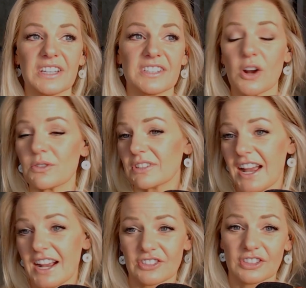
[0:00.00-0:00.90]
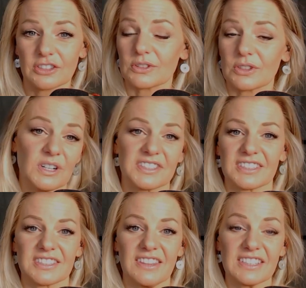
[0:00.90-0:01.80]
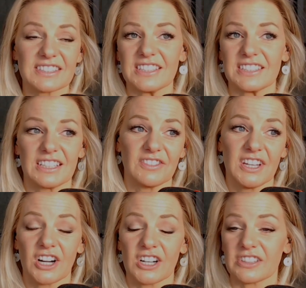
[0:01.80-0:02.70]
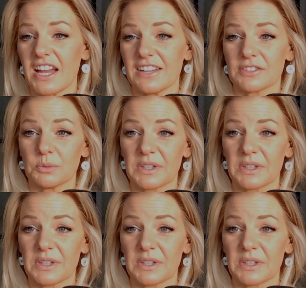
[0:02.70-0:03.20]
don't actually use horses at this season in our lives.